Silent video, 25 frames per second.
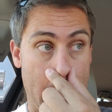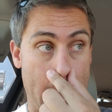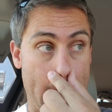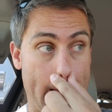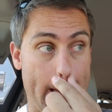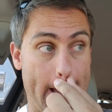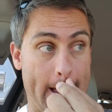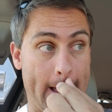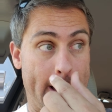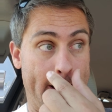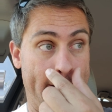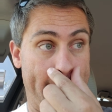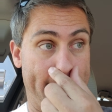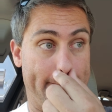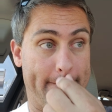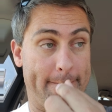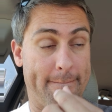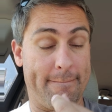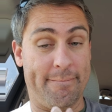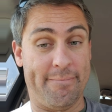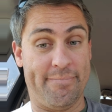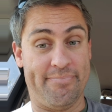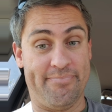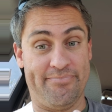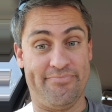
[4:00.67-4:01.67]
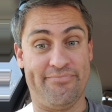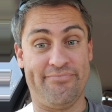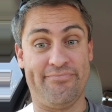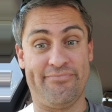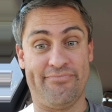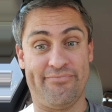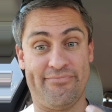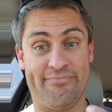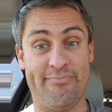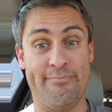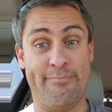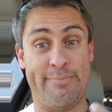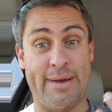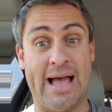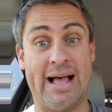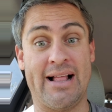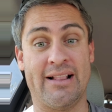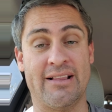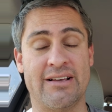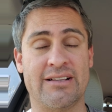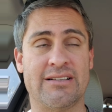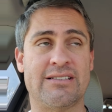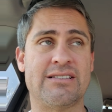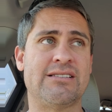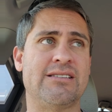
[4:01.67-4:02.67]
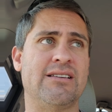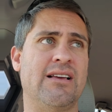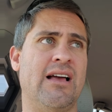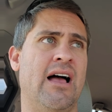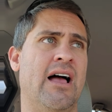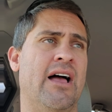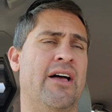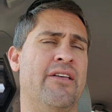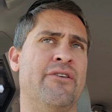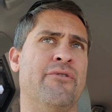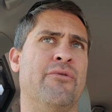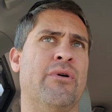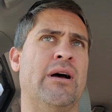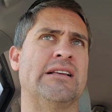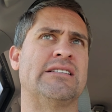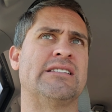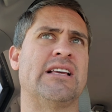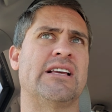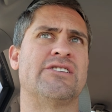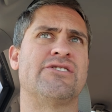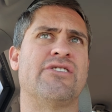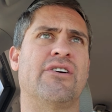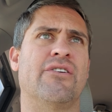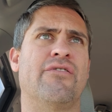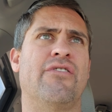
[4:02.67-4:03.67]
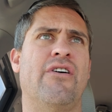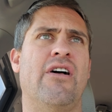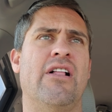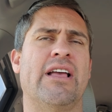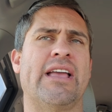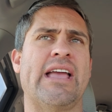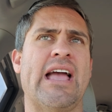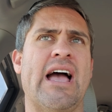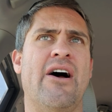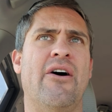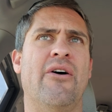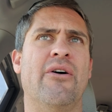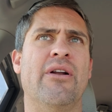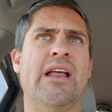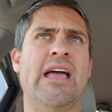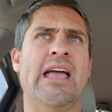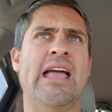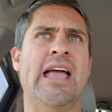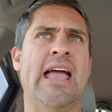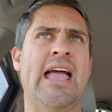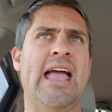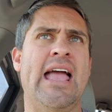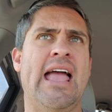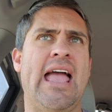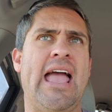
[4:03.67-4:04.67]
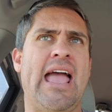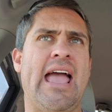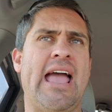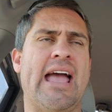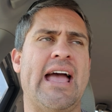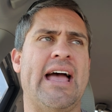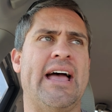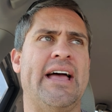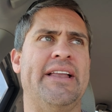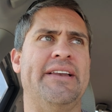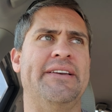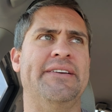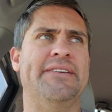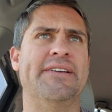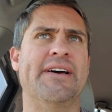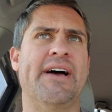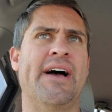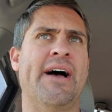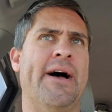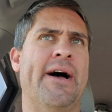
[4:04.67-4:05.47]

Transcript: balance, otherwise I start falling out, and